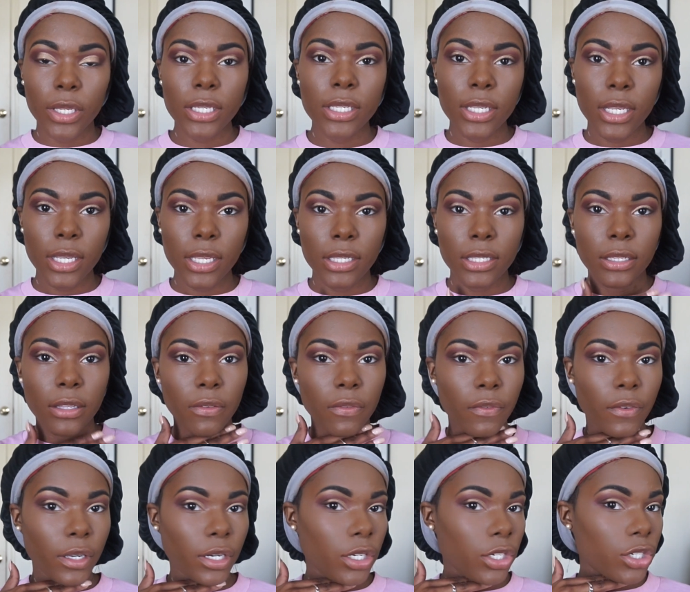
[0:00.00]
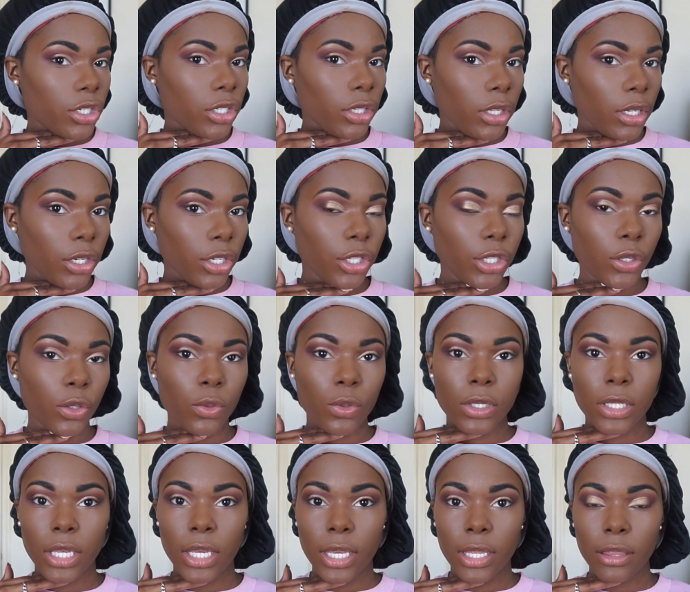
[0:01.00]
this is the finished look
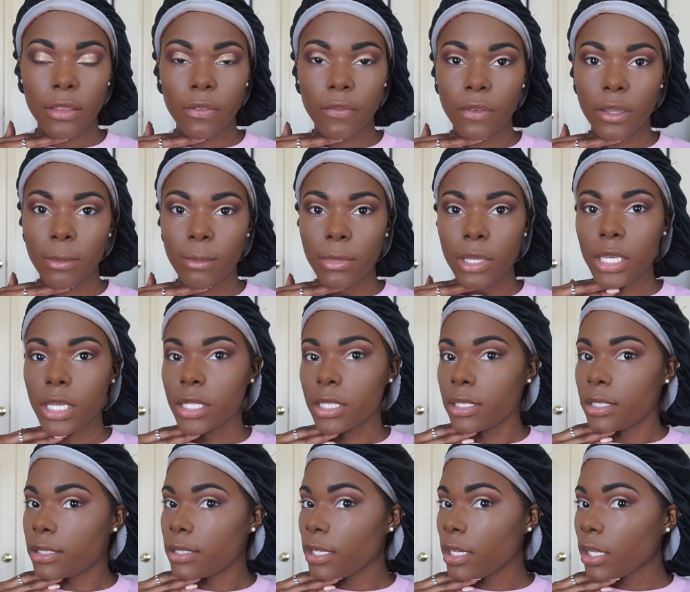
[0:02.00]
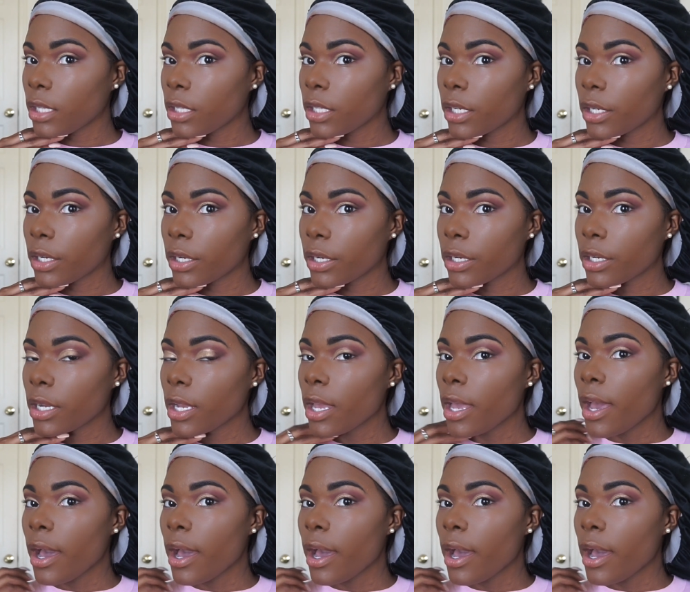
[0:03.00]
using the Fit Me concealer.